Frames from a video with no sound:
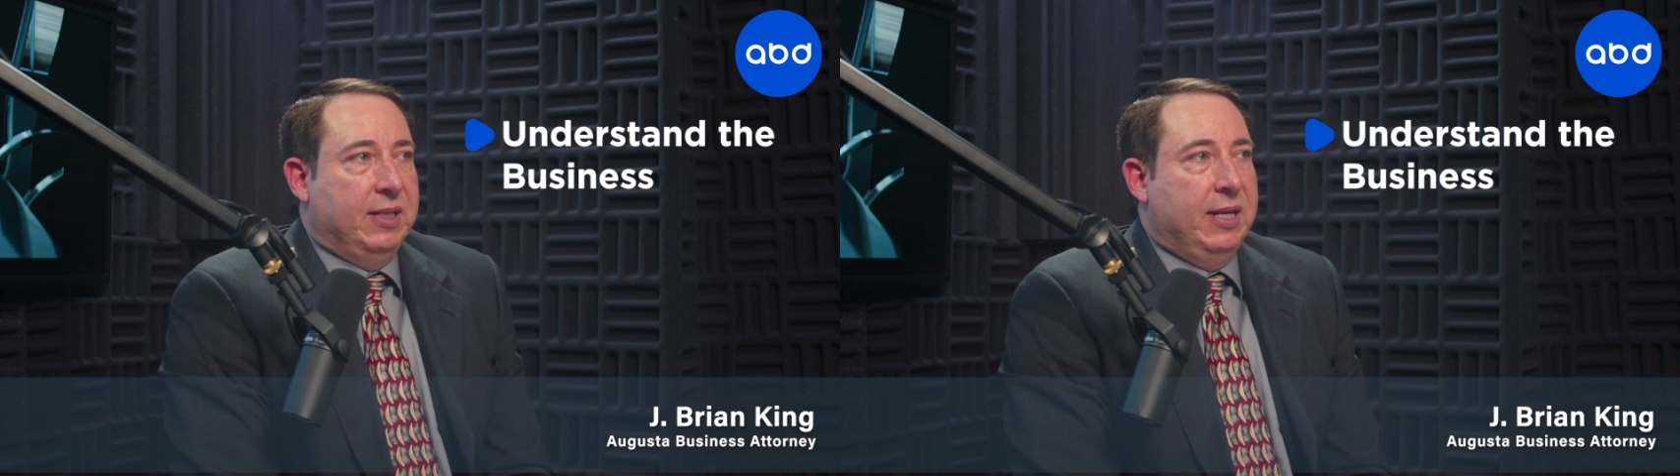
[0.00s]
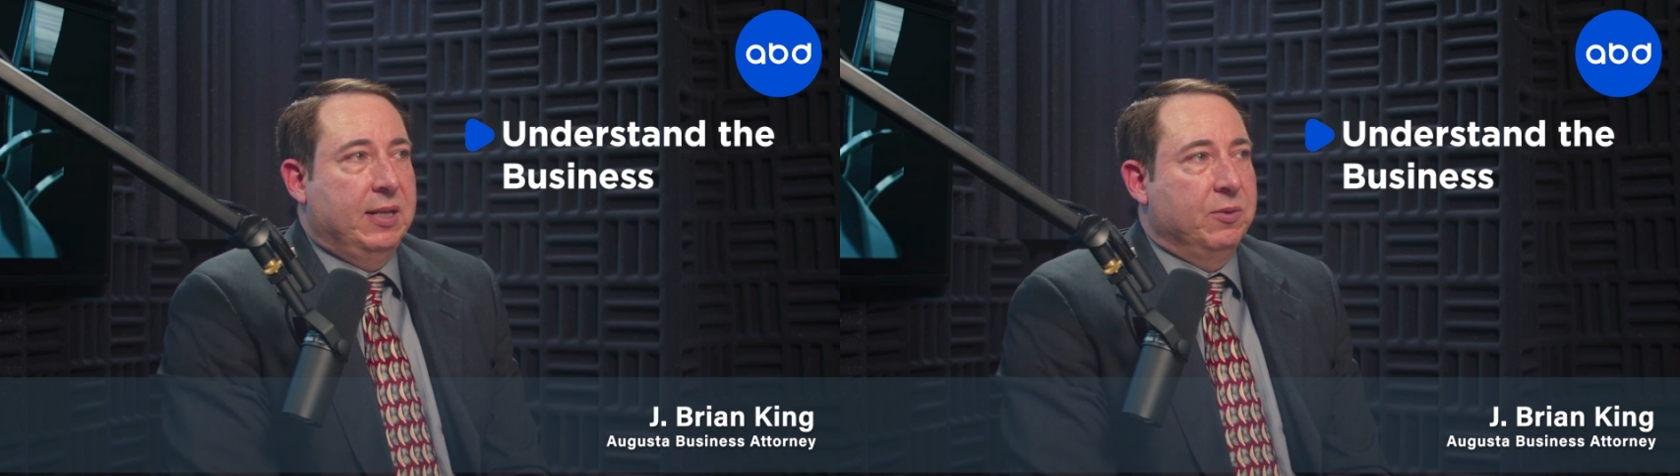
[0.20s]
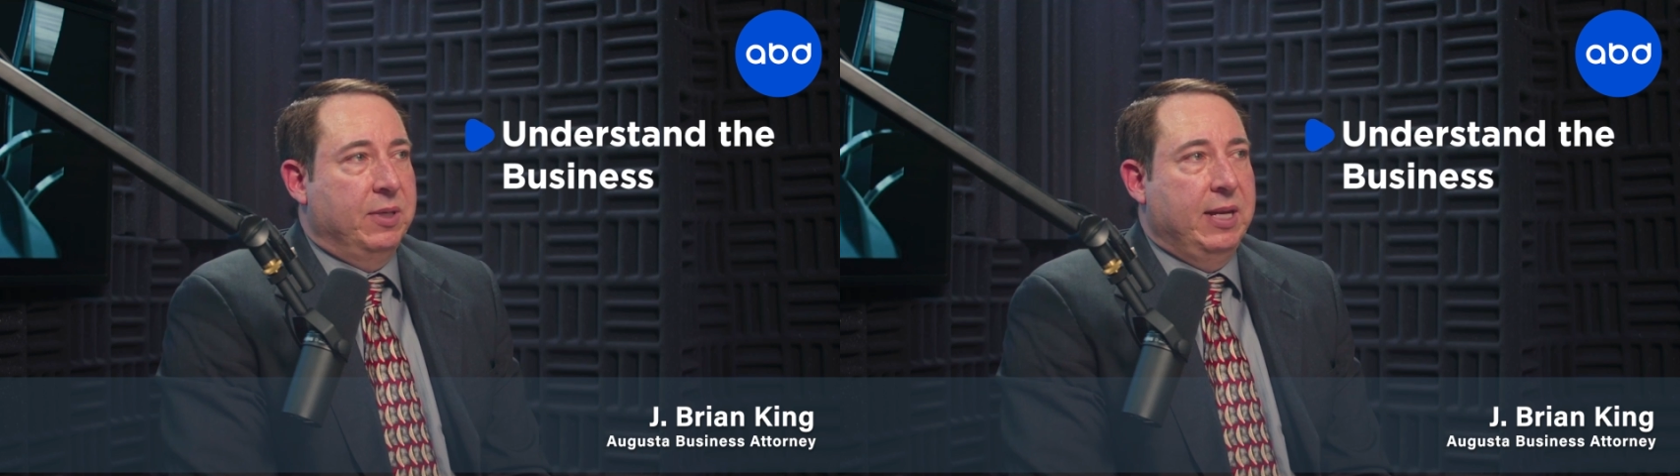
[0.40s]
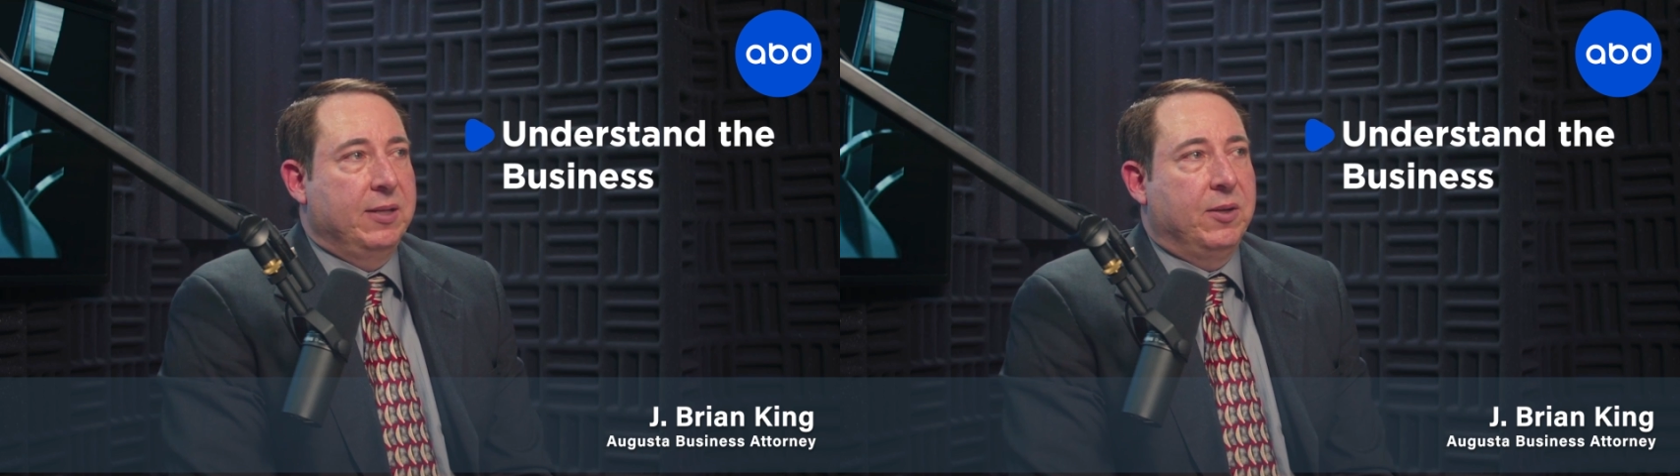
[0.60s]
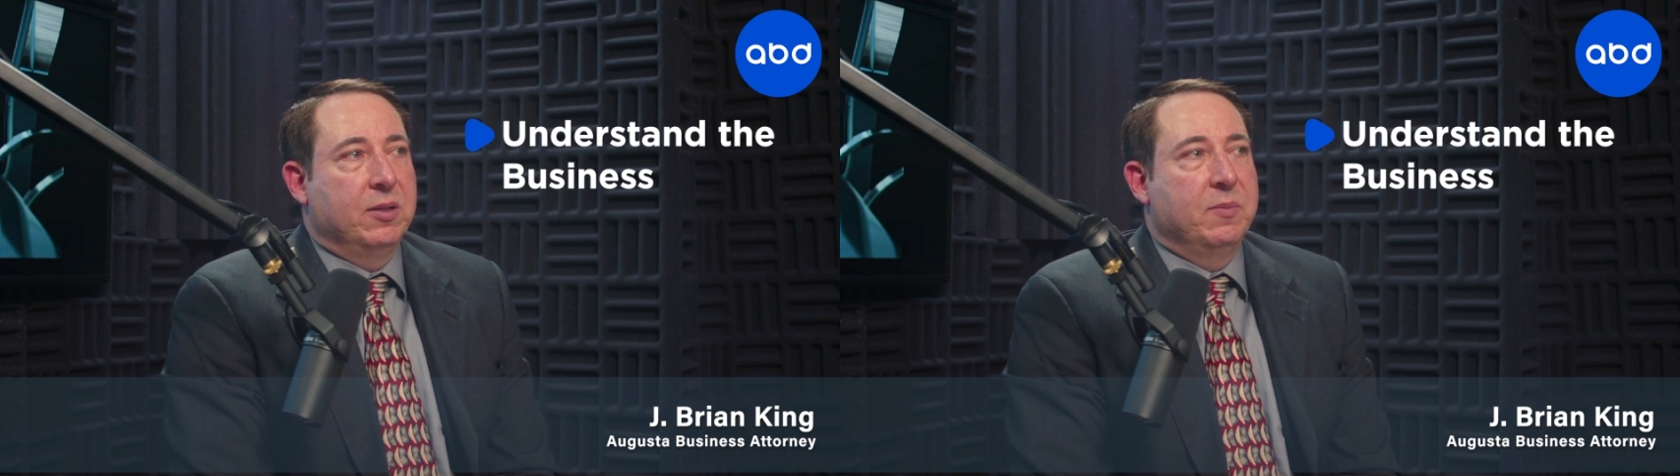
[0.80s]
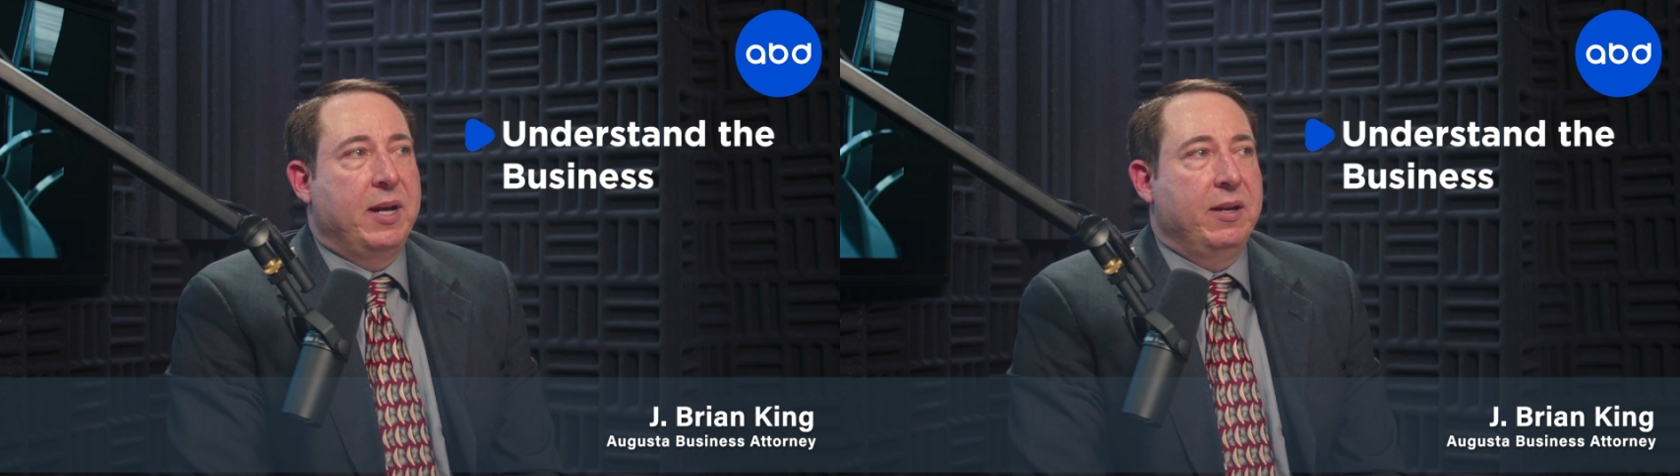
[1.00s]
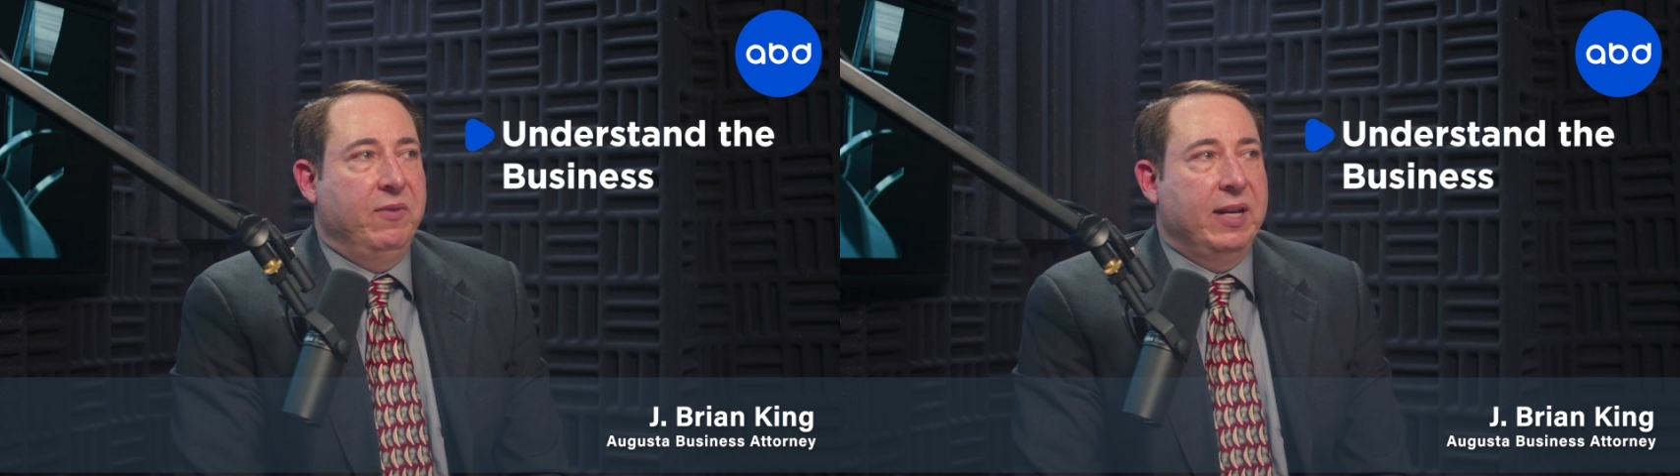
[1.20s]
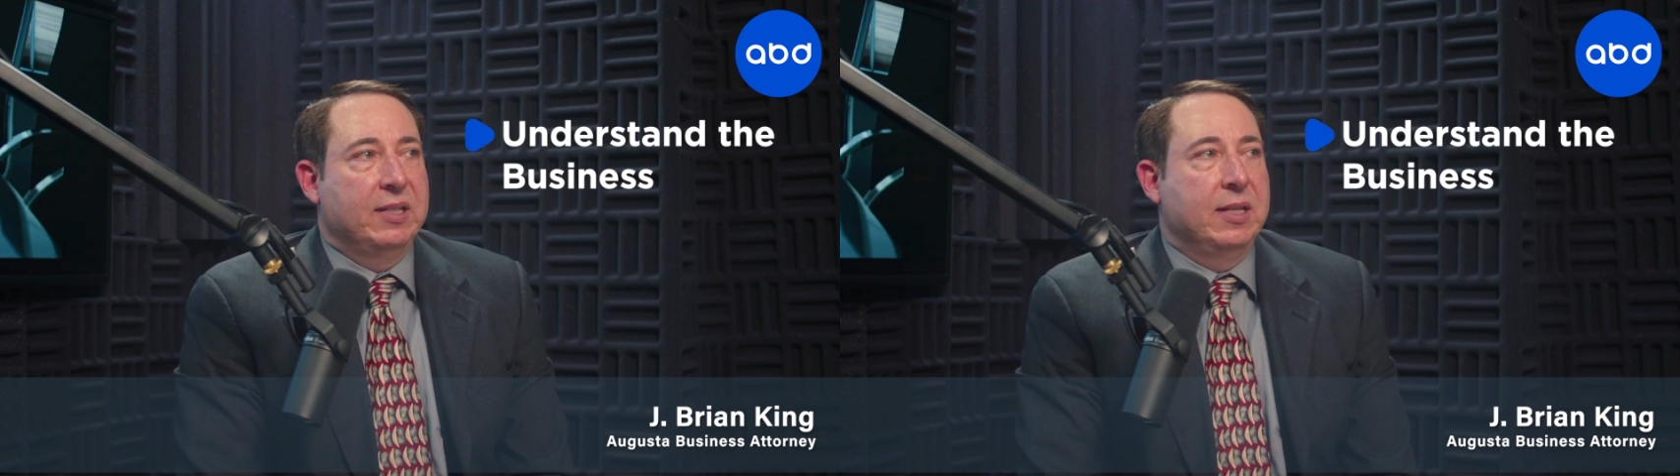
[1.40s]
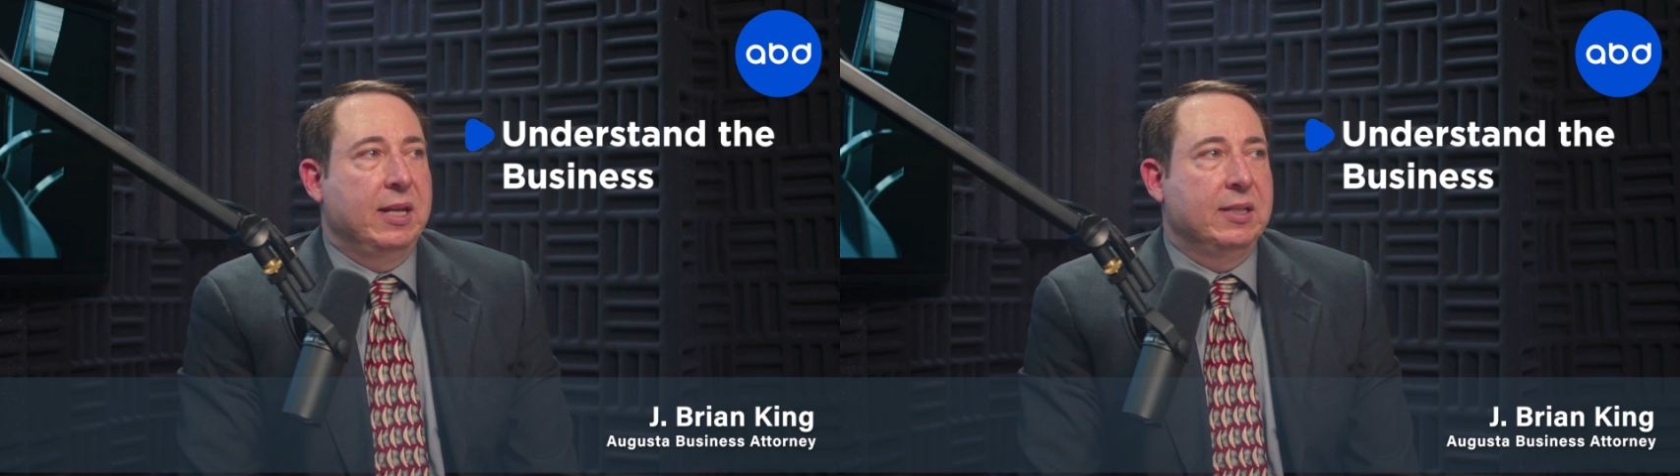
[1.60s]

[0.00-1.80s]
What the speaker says: says when he talks about investing.